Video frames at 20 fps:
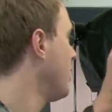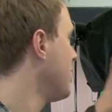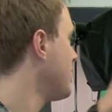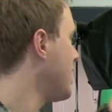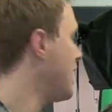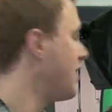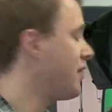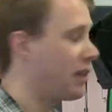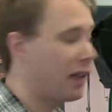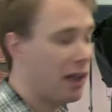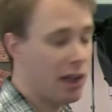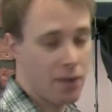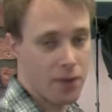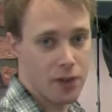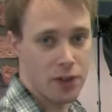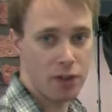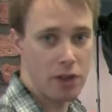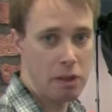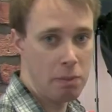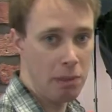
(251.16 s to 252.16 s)
nice even light on
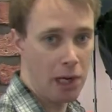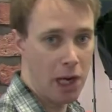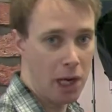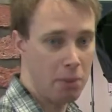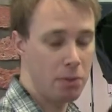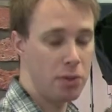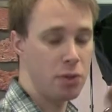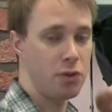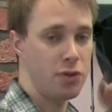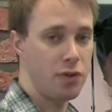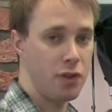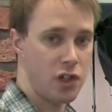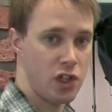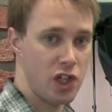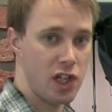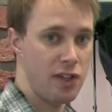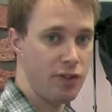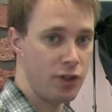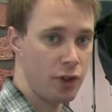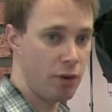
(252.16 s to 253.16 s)
the screen behind, which we've
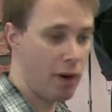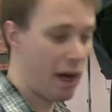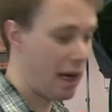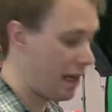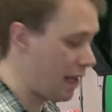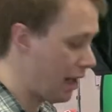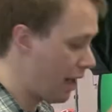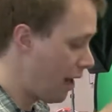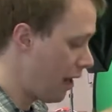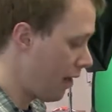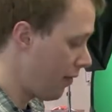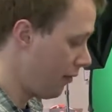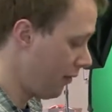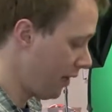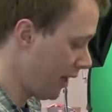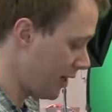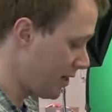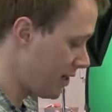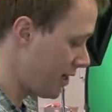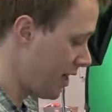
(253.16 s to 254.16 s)
achieved already. The
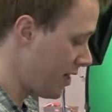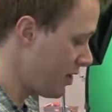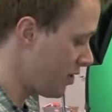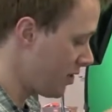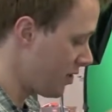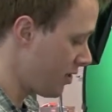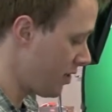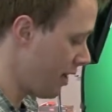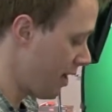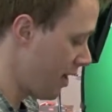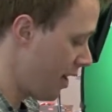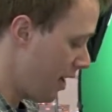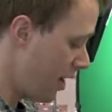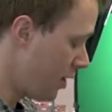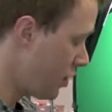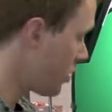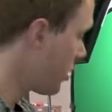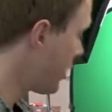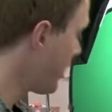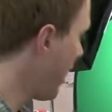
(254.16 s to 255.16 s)
next stage, as I say,
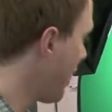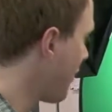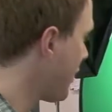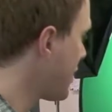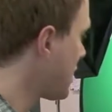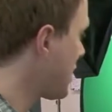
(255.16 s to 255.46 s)
is just to have